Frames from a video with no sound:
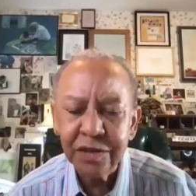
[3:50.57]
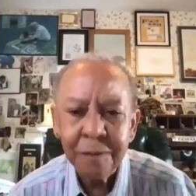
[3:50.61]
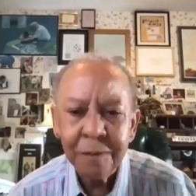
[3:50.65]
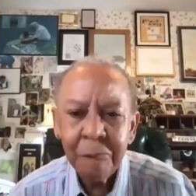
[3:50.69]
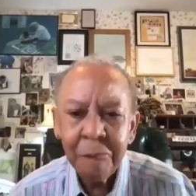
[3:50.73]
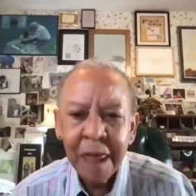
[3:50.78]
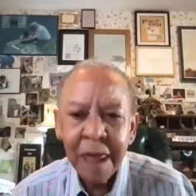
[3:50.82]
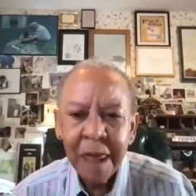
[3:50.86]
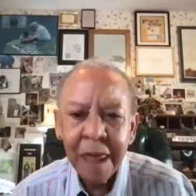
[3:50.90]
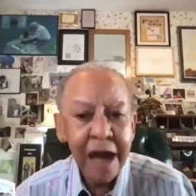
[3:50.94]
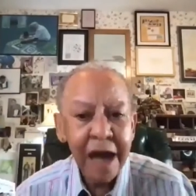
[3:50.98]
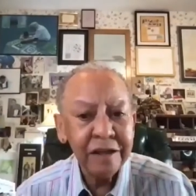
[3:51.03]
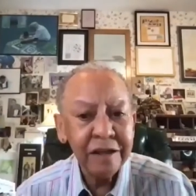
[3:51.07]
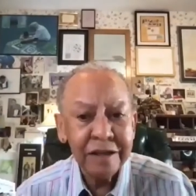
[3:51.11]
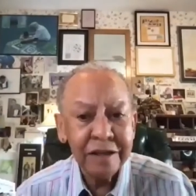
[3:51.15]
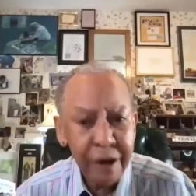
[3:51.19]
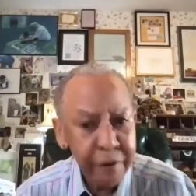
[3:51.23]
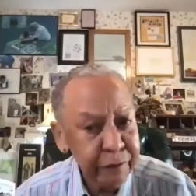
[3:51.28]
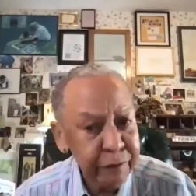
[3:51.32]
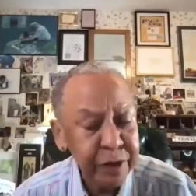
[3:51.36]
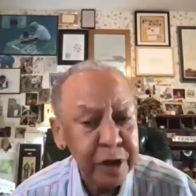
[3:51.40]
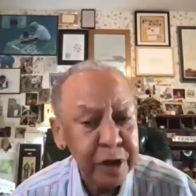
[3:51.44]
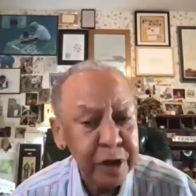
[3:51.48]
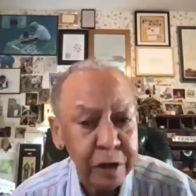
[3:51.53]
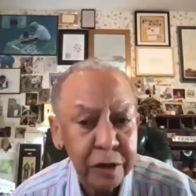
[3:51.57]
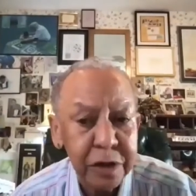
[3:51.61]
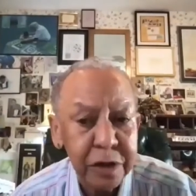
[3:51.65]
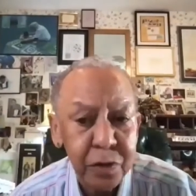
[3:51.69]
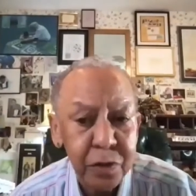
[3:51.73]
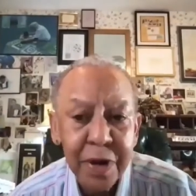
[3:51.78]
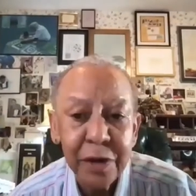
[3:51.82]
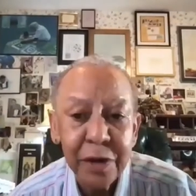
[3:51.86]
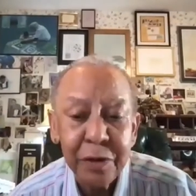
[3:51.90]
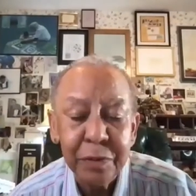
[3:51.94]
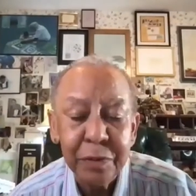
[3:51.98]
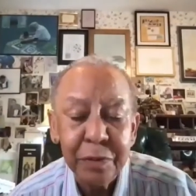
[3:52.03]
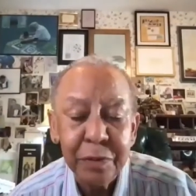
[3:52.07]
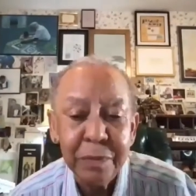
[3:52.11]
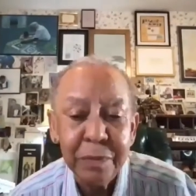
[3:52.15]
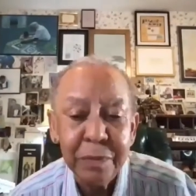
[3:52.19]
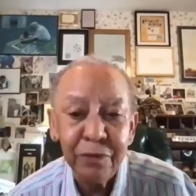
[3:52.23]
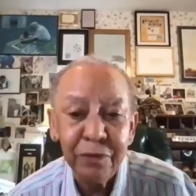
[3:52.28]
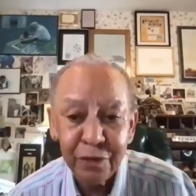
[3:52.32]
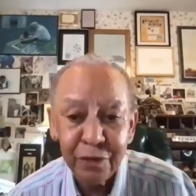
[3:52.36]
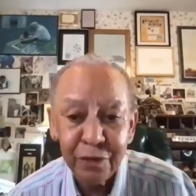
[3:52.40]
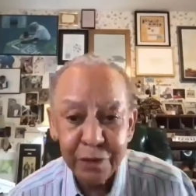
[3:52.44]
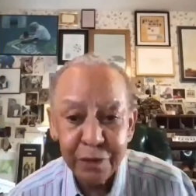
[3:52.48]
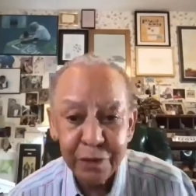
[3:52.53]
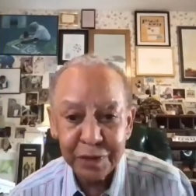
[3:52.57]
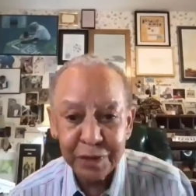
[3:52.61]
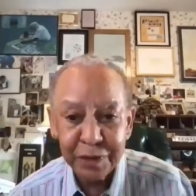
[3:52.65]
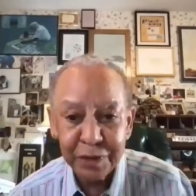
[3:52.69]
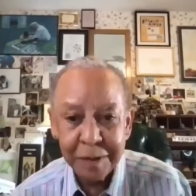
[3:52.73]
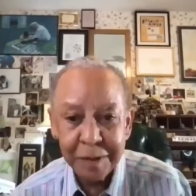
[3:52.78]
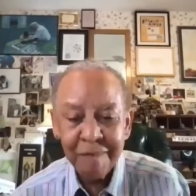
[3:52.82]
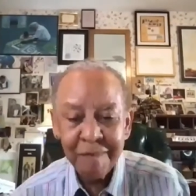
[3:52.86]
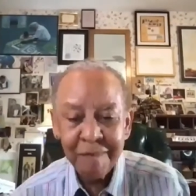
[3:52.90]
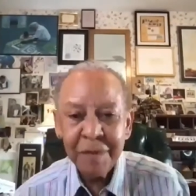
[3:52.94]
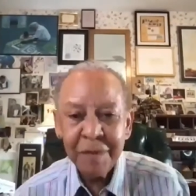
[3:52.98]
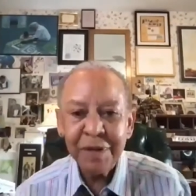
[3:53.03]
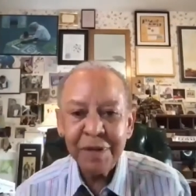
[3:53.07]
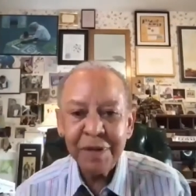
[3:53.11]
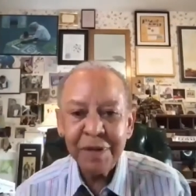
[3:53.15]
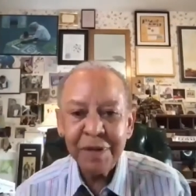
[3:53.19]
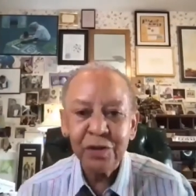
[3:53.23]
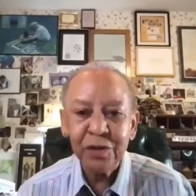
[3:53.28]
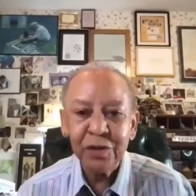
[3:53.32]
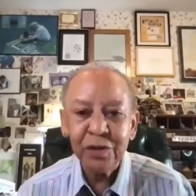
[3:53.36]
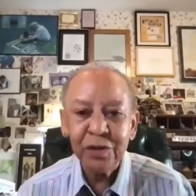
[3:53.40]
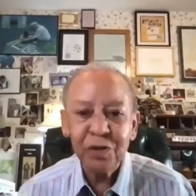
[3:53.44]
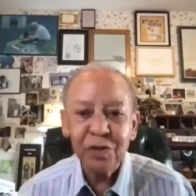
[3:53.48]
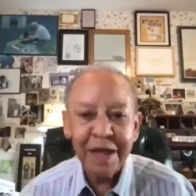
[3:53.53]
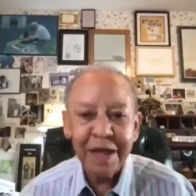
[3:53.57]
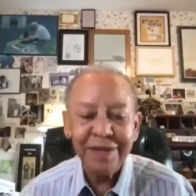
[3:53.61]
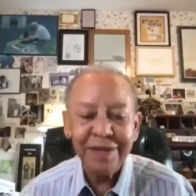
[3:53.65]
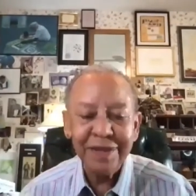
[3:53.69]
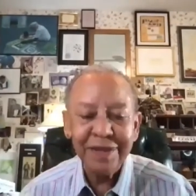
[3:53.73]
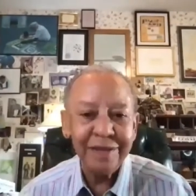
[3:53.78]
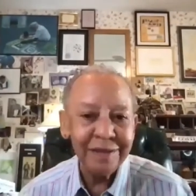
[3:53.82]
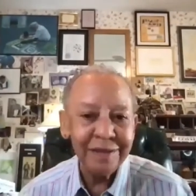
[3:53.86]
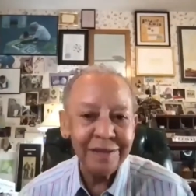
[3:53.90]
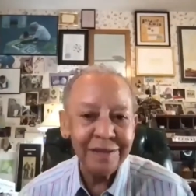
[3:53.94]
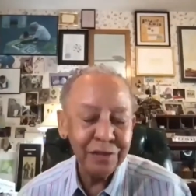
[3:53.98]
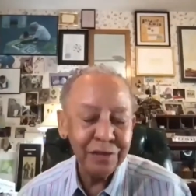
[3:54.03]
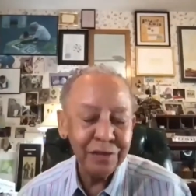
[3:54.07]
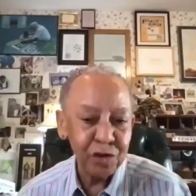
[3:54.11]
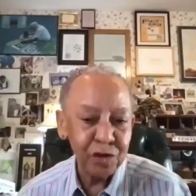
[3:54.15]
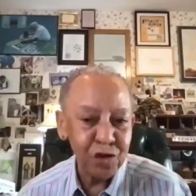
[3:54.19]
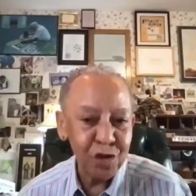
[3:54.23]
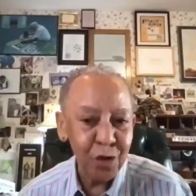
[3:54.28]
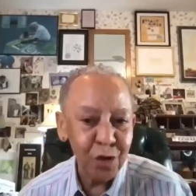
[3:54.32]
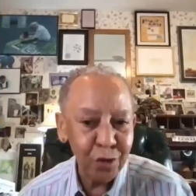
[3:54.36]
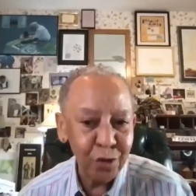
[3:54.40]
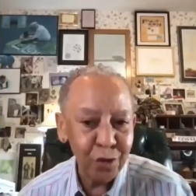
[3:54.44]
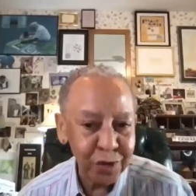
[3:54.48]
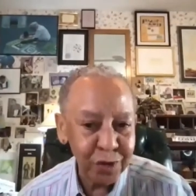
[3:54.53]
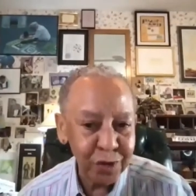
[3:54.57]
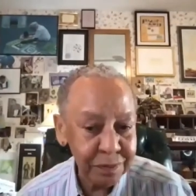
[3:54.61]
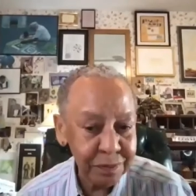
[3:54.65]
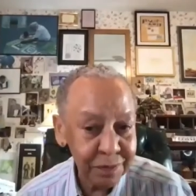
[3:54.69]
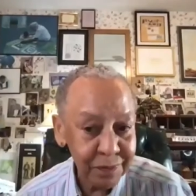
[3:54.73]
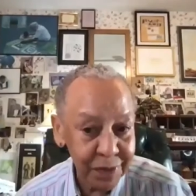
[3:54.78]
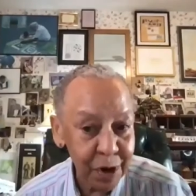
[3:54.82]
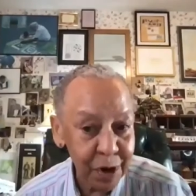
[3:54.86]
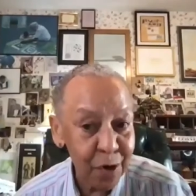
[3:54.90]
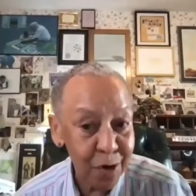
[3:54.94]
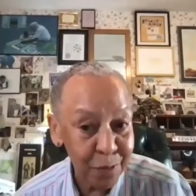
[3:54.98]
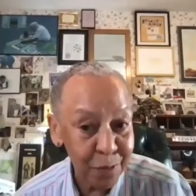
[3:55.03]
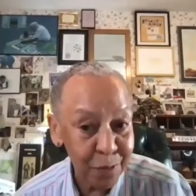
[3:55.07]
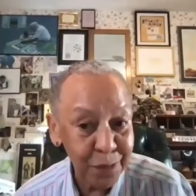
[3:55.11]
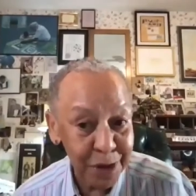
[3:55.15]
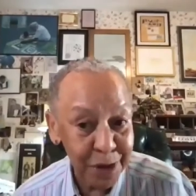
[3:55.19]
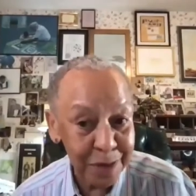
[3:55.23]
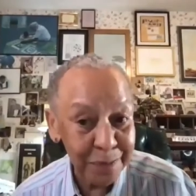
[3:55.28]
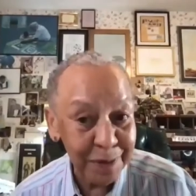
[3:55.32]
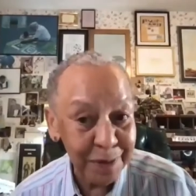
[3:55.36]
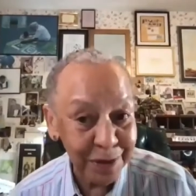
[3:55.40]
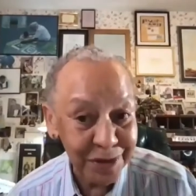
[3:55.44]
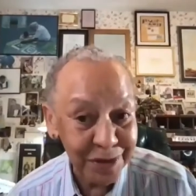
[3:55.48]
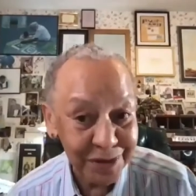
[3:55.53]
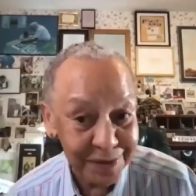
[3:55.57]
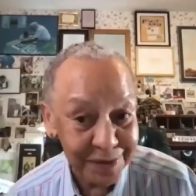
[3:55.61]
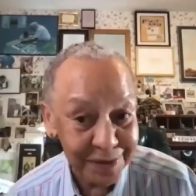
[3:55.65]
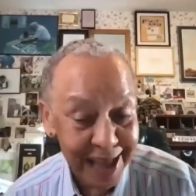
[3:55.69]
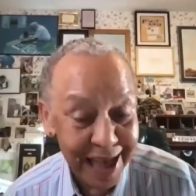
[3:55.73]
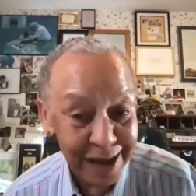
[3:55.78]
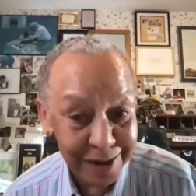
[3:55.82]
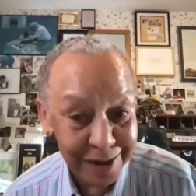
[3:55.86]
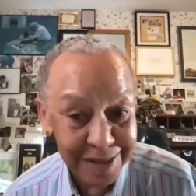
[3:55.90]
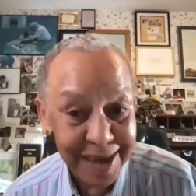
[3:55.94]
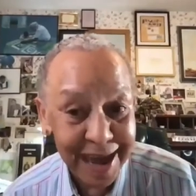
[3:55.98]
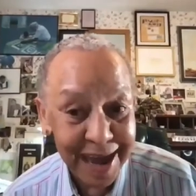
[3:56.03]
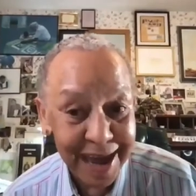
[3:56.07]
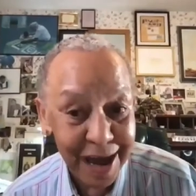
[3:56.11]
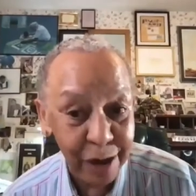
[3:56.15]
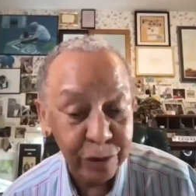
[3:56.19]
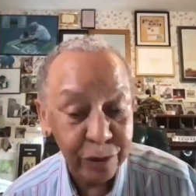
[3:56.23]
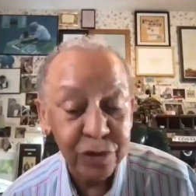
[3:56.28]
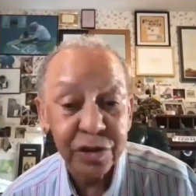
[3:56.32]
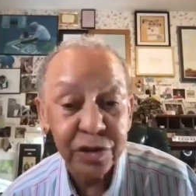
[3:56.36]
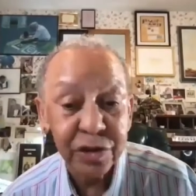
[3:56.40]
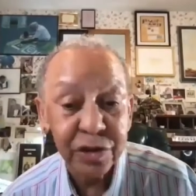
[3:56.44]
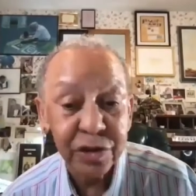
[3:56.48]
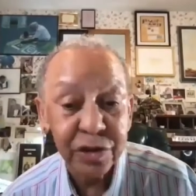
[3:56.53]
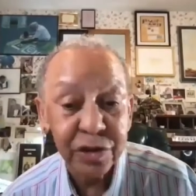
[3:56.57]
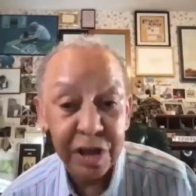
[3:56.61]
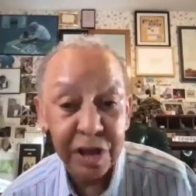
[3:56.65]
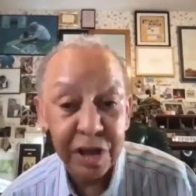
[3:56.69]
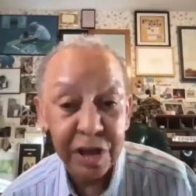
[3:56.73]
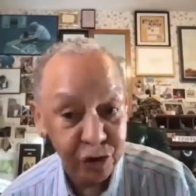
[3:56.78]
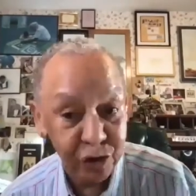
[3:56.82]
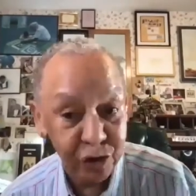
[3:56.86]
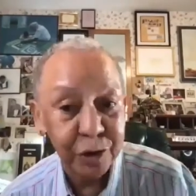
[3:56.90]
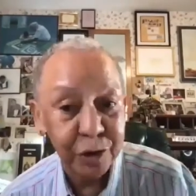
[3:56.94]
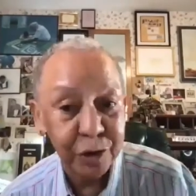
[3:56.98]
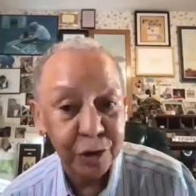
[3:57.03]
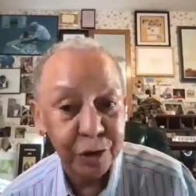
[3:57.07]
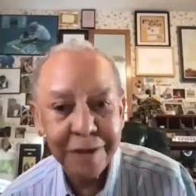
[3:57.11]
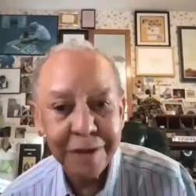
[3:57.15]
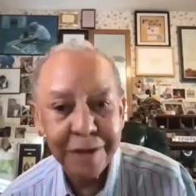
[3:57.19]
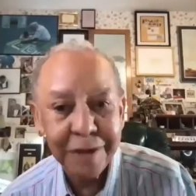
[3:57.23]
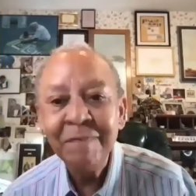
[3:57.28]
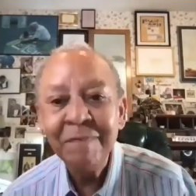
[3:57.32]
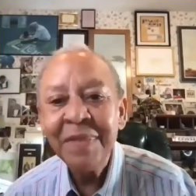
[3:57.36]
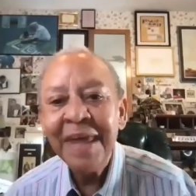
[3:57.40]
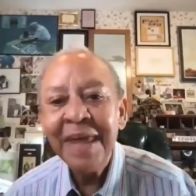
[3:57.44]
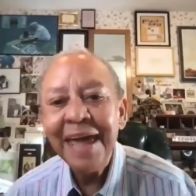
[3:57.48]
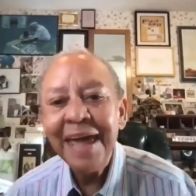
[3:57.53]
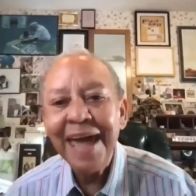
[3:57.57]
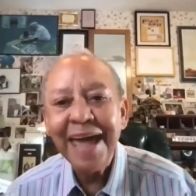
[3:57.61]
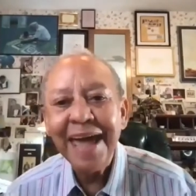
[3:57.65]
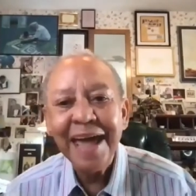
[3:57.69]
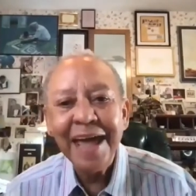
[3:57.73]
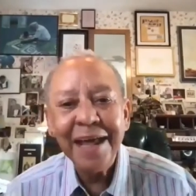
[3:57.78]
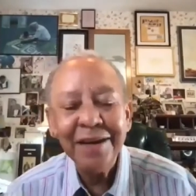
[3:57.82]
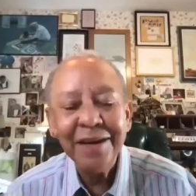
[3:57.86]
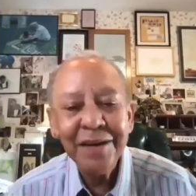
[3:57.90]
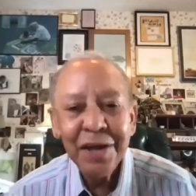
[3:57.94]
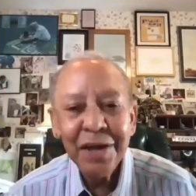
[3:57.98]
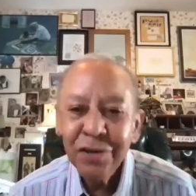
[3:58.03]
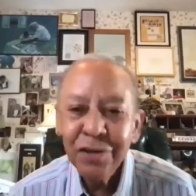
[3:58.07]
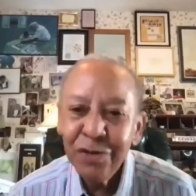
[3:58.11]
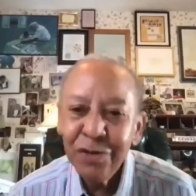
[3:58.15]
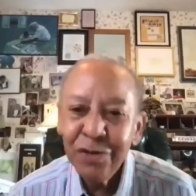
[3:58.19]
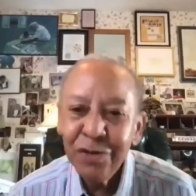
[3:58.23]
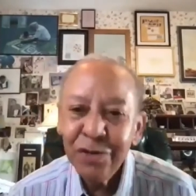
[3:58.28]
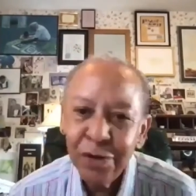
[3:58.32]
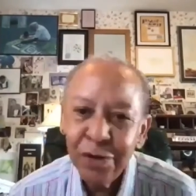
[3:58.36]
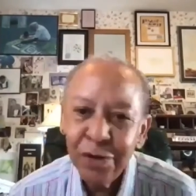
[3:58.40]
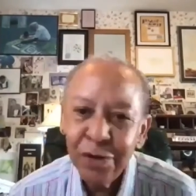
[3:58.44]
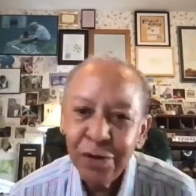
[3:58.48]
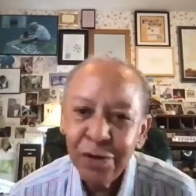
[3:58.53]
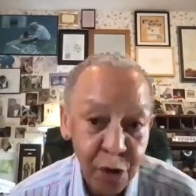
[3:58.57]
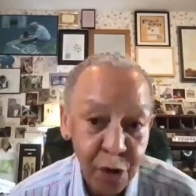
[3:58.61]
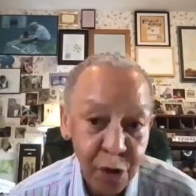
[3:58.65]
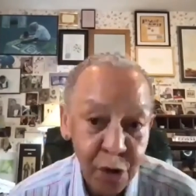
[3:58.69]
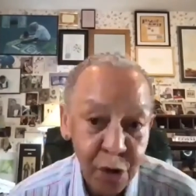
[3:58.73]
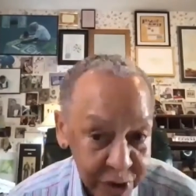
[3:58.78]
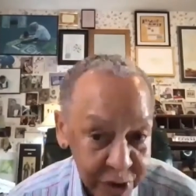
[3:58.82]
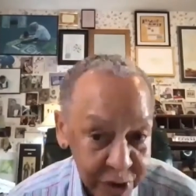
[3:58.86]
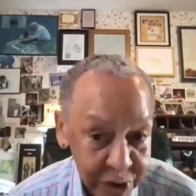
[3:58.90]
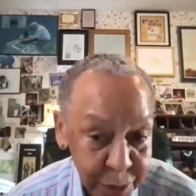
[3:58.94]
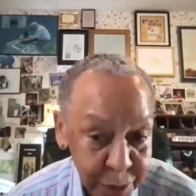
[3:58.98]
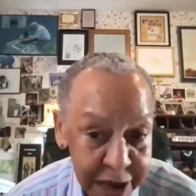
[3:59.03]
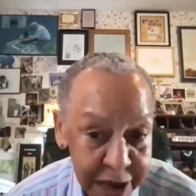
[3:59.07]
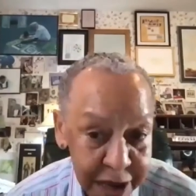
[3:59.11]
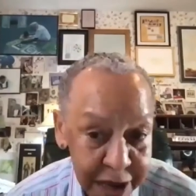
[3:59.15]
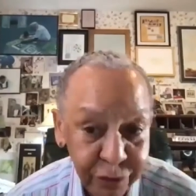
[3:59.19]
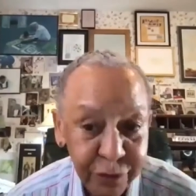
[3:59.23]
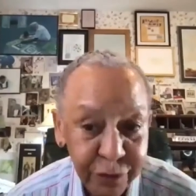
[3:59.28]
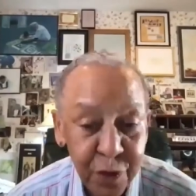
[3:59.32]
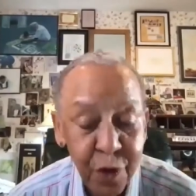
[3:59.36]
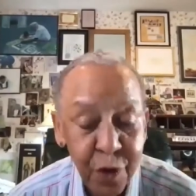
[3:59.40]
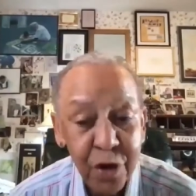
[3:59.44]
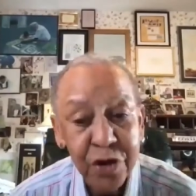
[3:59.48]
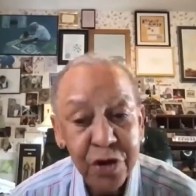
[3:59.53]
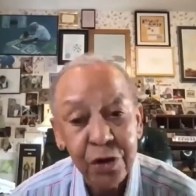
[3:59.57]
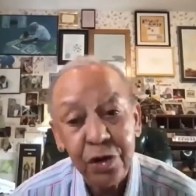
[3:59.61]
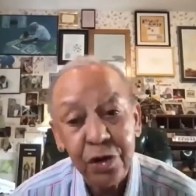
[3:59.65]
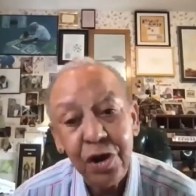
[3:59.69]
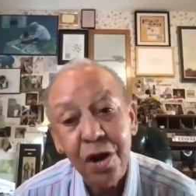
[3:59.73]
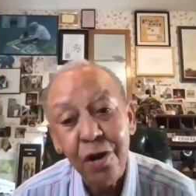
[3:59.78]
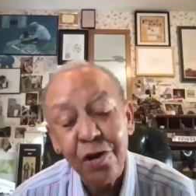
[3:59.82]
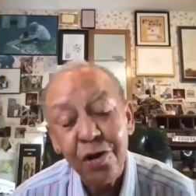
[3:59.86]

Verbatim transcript: I definitely recommend 50 because by then the children are pretty much out of the house. They should be. And the home is paid for, your car is